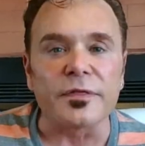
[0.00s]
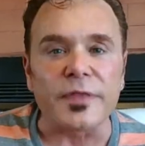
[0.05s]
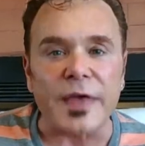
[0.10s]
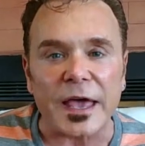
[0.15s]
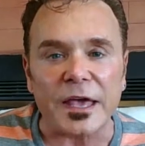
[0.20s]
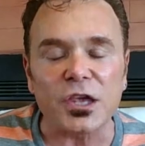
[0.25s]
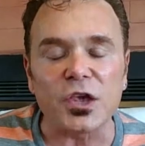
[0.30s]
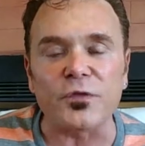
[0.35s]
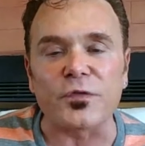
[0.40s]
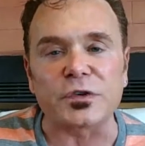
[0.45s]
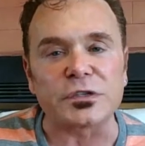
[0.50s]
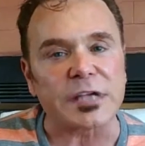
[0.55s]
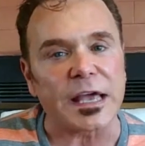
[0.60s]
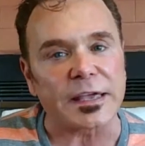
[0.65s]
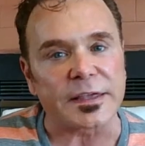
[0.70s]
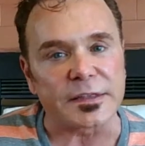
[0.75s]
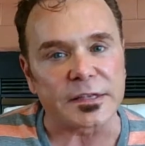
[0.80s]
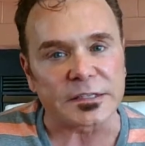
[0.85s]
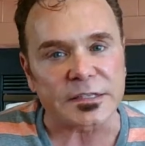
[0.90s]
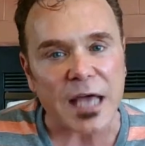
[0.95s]
Thank you for
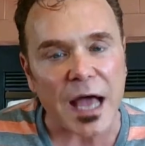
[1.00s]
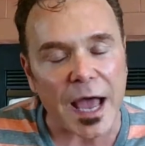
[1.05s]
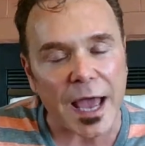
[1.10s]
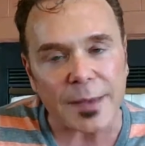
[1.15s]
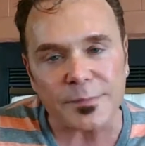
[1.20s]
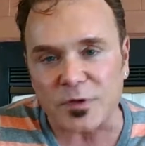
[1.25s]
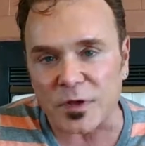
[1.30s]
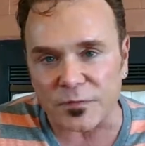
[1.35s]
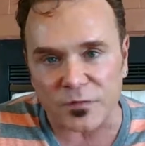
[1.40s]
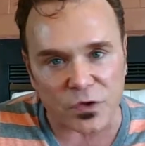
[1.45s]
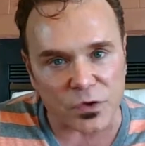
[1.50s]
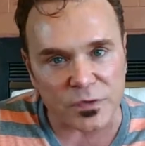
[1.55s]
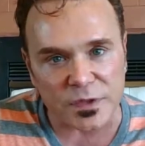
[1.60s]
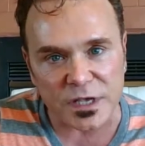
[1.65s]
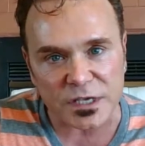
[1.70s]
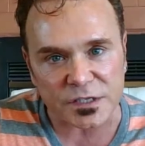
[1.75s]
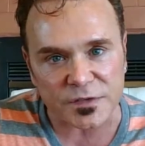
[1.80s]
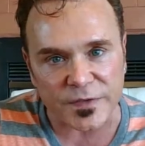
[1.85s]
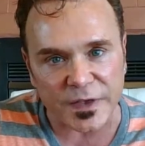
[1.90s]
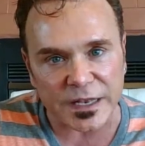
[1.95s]
taking the time to view
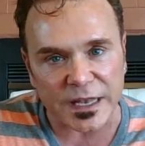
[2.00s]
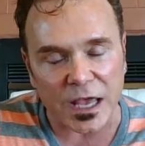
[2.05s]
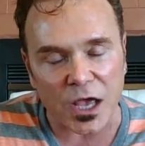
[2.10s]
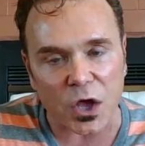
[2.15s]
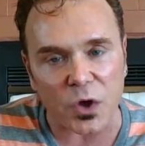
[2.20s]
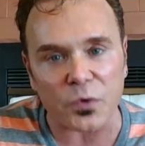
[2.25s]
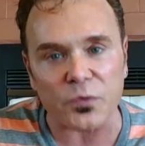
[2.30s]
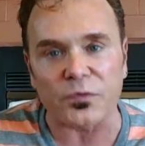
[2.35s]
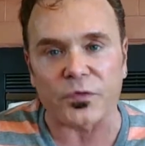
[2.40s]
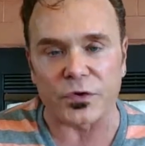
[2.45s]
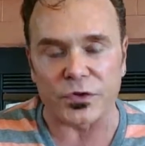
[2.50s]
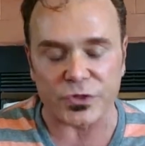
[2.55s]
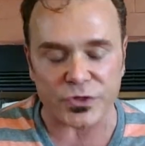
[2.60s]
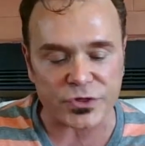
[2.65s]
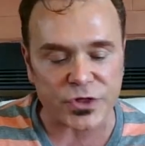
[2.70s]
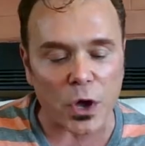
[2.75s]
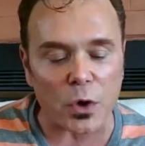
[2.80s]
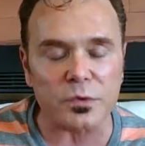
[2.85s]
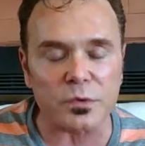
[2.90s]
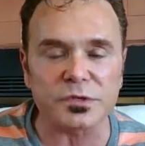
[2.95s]
this video. For
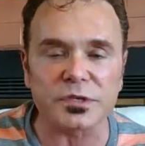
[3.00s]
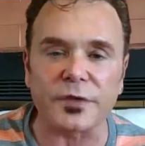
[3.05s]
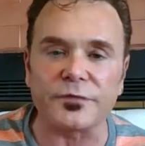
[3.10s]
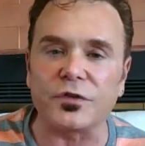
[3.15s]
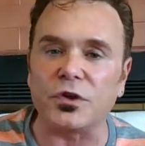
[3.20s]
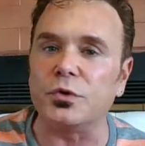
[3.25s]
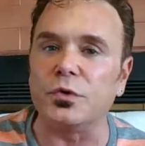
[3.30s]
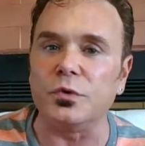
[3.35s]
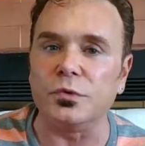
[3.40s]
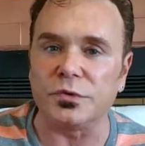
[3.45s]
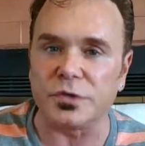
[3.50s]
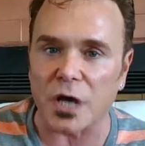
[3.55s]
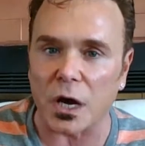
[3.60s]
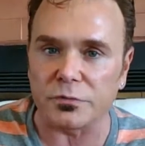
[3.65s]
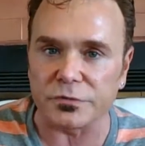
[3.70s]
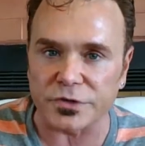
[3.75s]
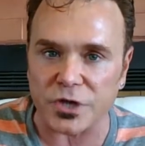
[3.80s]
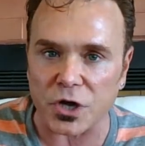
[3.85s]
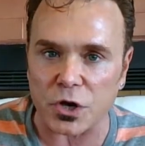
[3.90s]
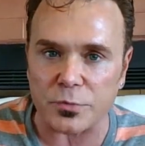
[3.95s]
those of you who
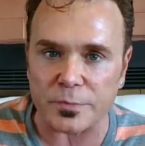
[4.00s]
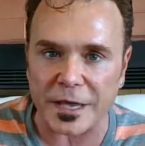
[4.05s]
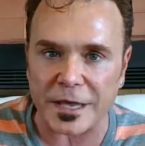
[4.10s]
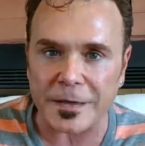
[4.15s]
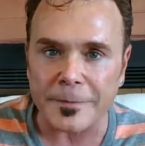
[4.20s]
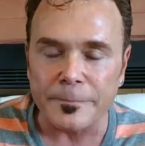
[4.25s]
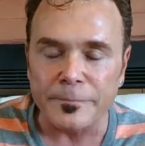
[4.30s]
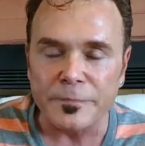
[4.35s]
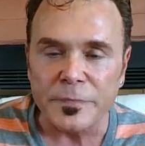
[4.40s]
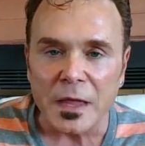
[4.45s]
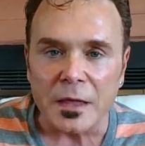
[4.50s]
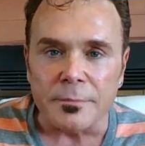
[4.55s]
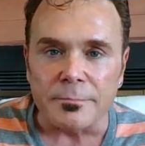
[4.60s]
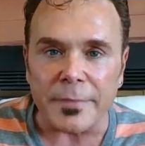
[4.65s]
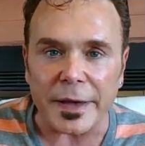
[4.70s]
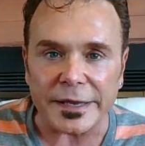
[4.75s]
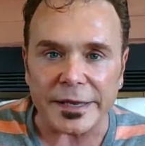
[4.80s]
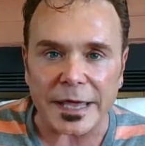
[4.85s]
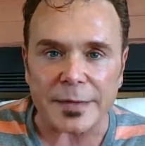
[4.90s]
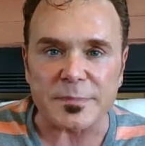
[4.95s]
don't know me,
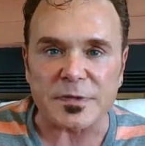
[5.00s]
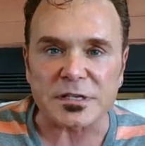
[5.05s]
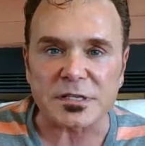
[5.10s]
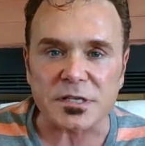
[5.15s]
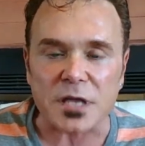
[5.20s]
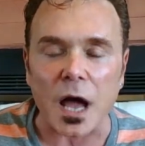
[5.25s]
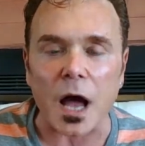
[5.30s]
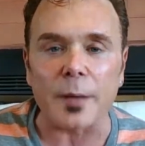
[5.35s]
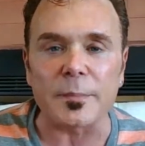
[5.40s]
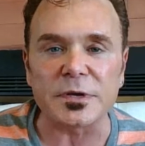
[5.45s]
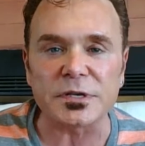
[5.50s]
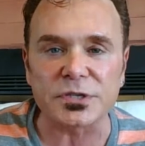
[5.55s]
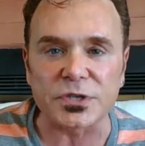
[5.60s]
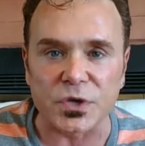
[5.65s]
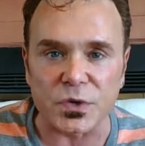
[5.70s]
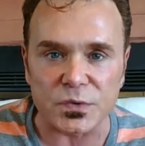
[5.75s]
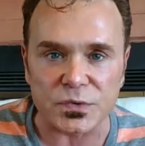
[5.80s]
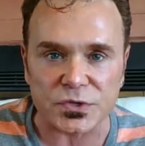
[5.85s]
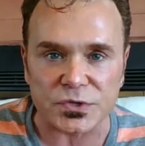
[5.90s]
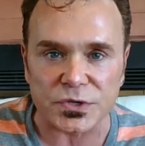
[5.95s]
my name is Thomas
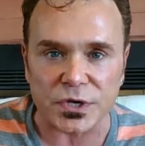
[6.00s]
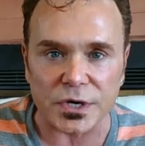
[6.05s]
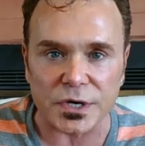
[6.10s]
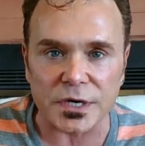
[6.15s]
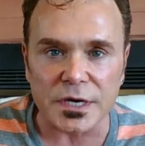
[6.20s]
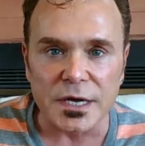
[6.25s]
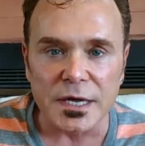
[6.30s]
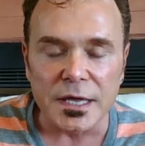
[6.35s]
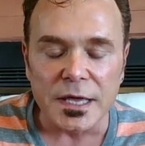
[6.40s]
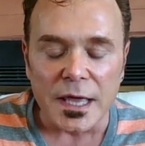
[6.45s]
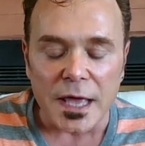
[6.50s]
Kuster.